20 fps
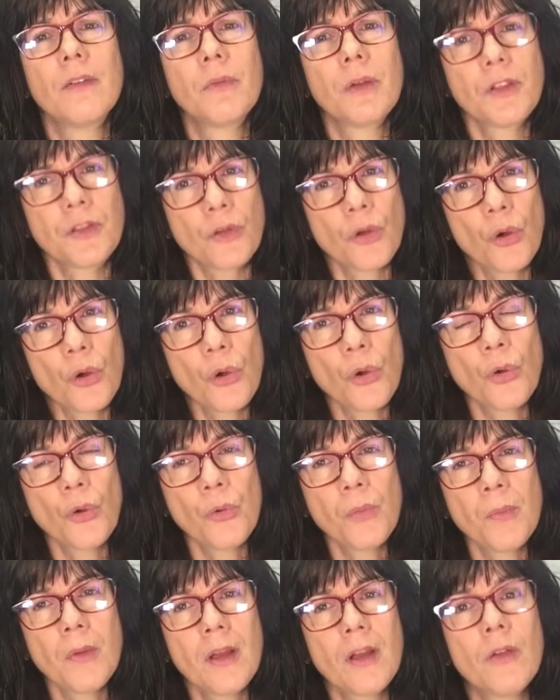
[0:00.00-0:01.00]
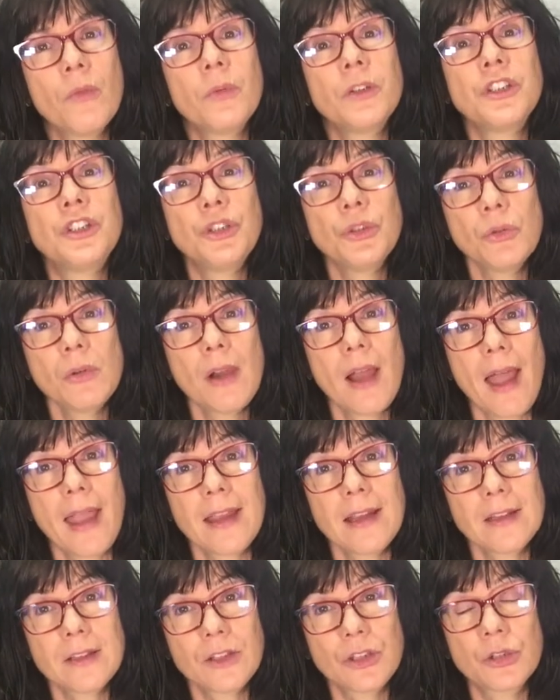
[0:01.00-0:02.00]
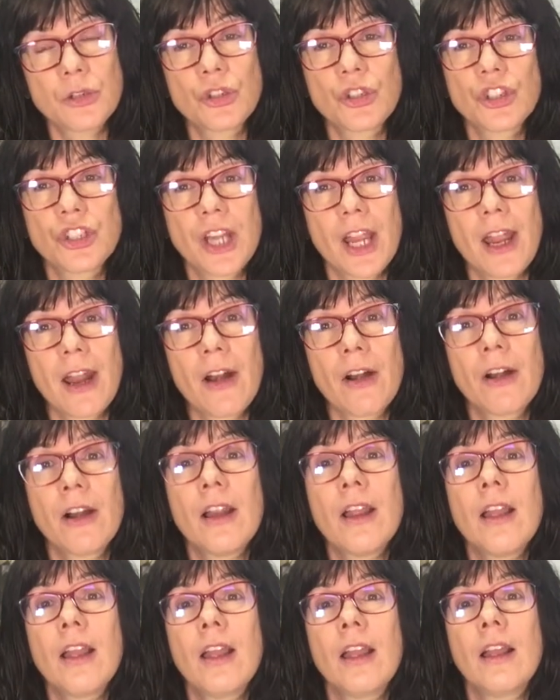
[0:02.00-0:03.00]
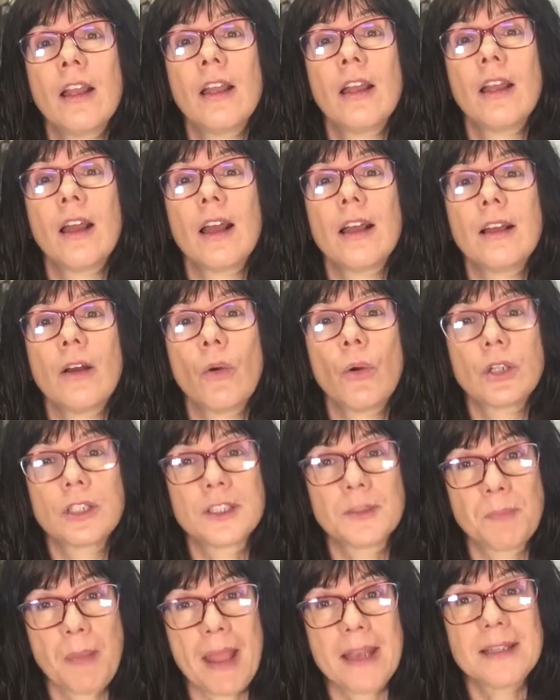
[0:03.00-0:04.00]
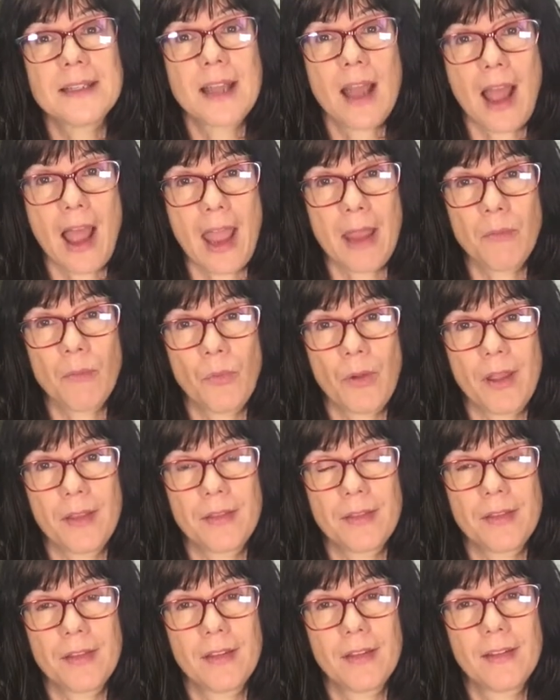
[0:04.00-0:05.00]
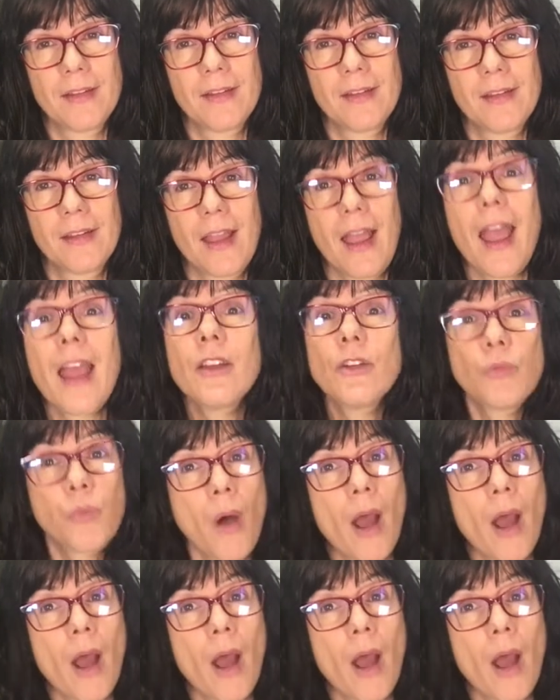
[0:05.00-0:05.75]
With whom would you like to share or spend time with? And